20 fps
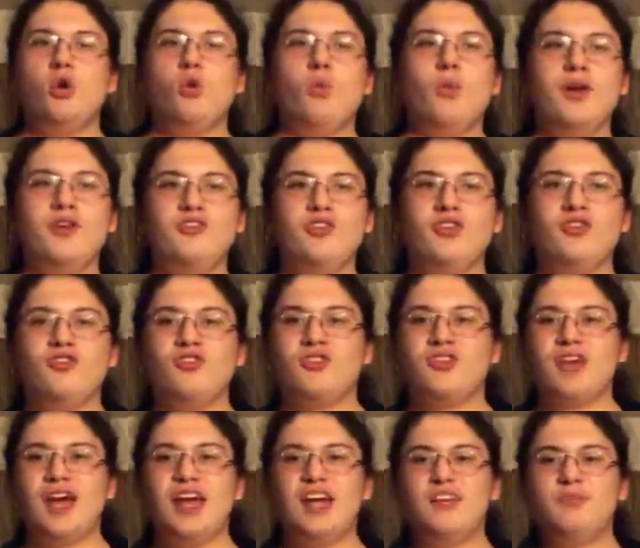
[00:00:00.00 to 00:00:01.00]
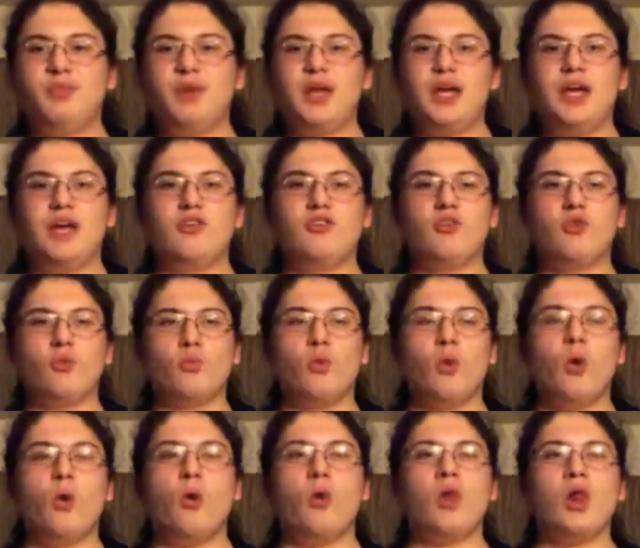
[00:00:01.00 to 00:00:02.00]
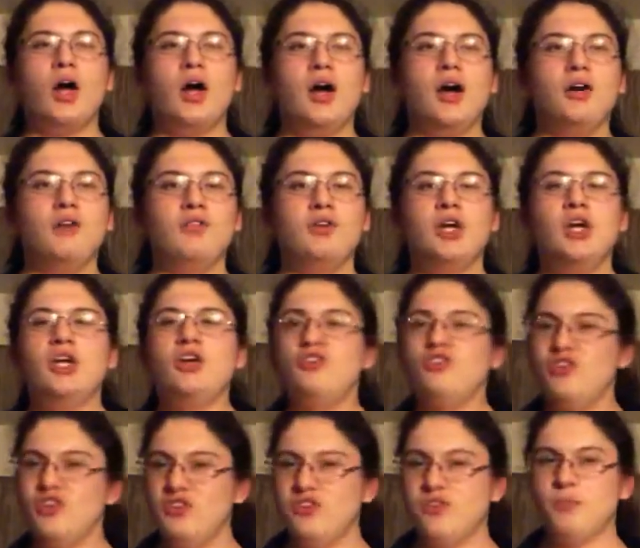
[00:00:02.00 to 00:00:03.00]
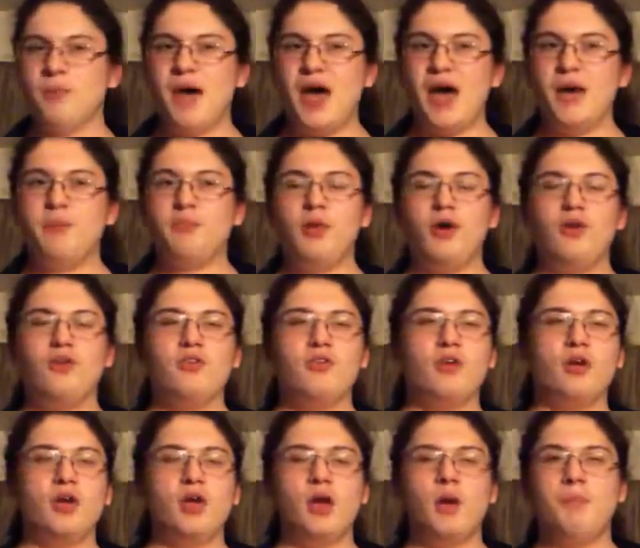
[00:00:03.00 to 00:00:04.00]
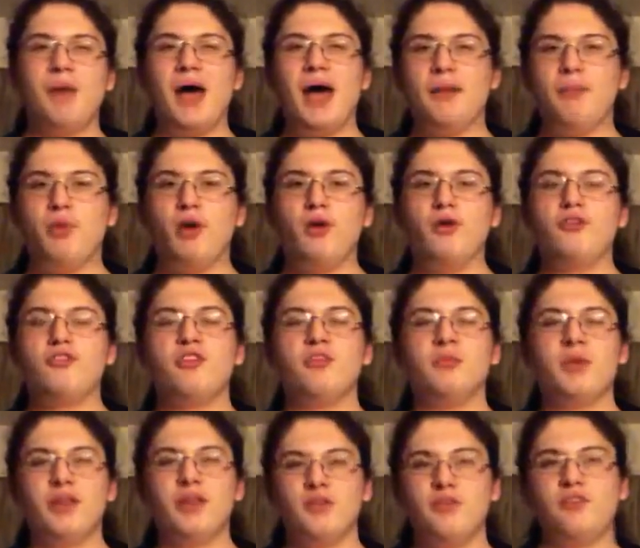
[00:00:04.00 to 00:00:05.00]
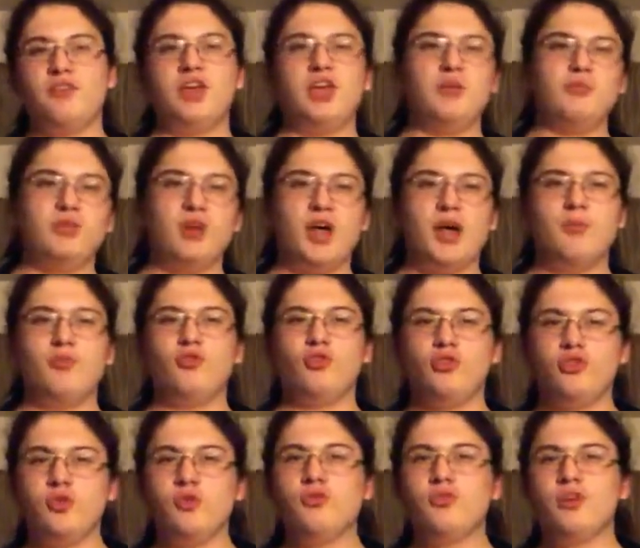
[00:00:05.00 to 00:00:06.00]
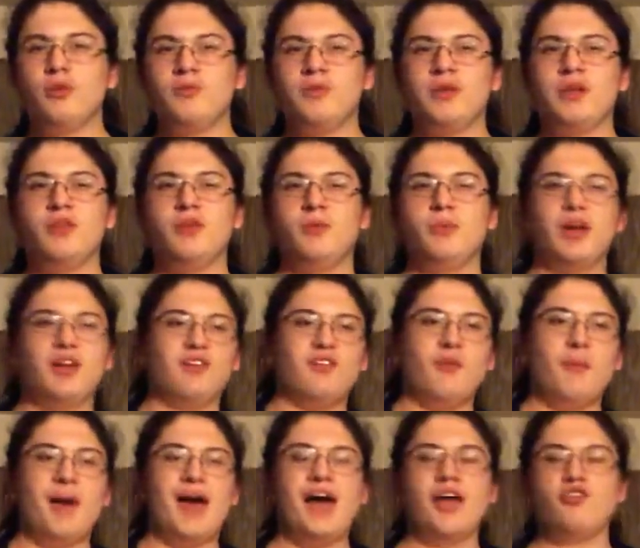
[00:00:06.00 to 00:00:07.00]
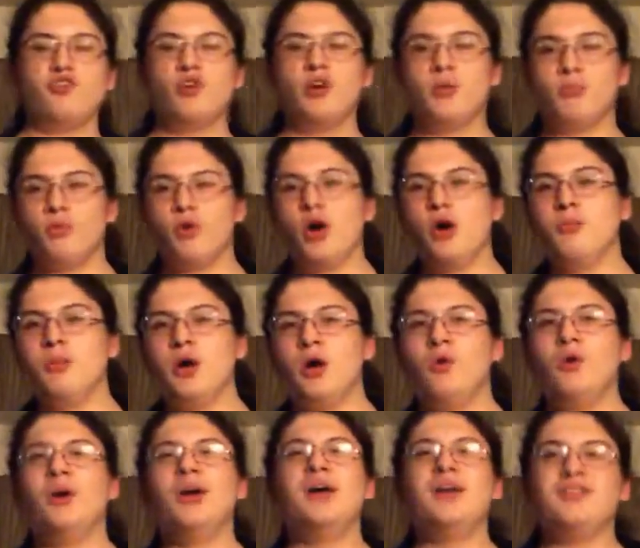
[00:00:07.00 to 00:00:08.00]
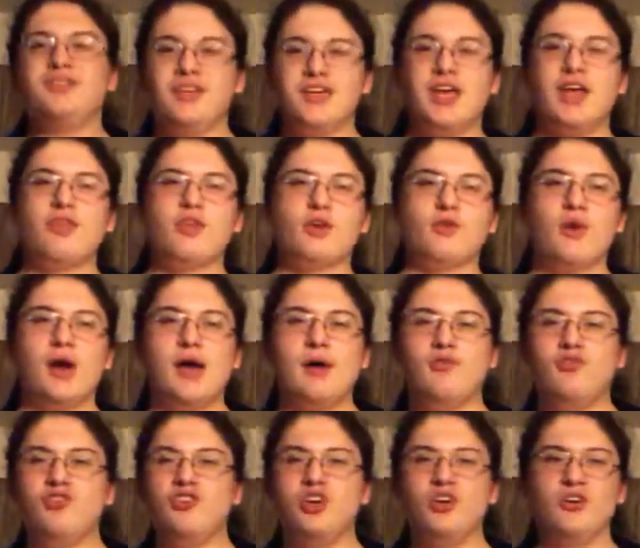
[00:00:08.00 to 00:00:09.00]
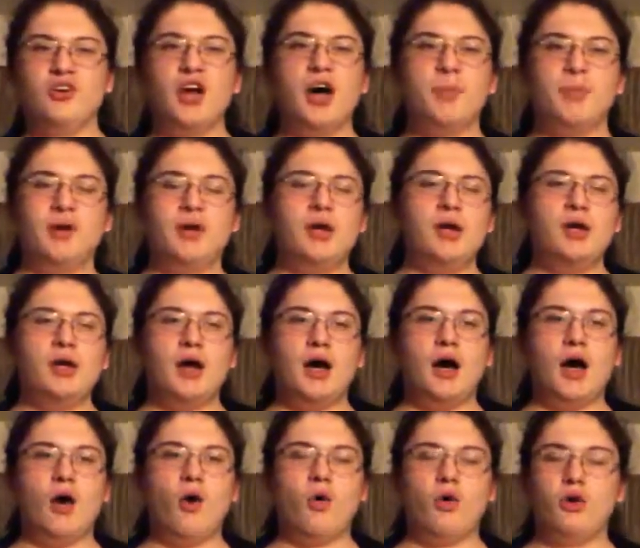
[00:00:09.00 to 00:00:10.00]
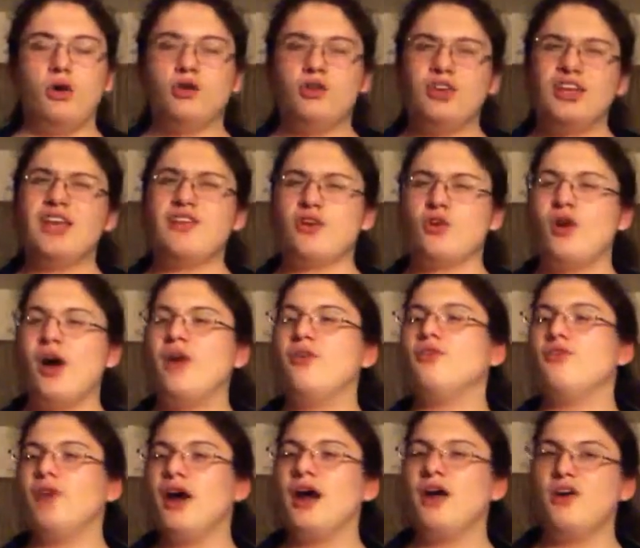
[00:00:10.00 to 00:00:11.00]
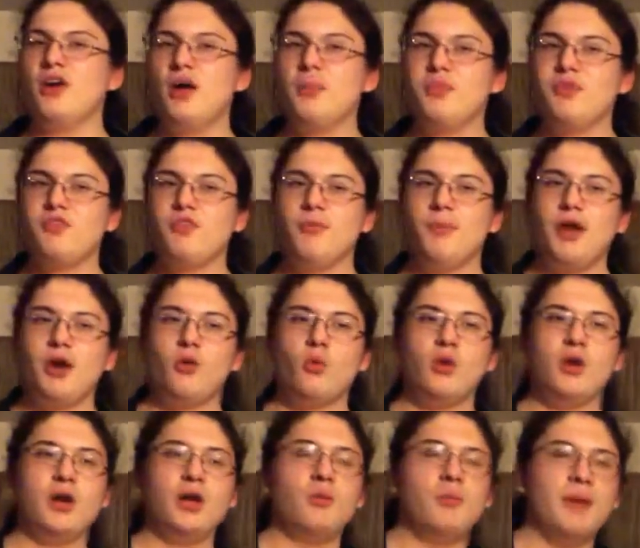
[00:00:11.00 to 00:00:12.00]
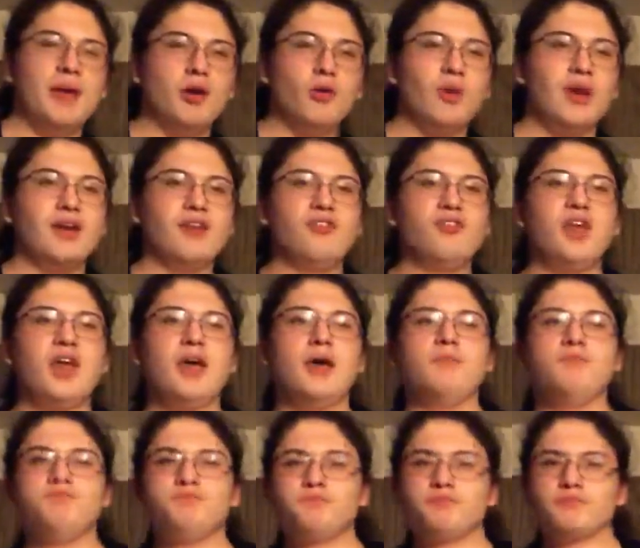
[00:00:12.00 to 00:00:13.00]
which is just kind of play onto the role of she's a bad person, but at the same time she'll do something in the middle of a match or in a promo to get the crowd cheered up, or to get the crowd fired up is the better way to say it,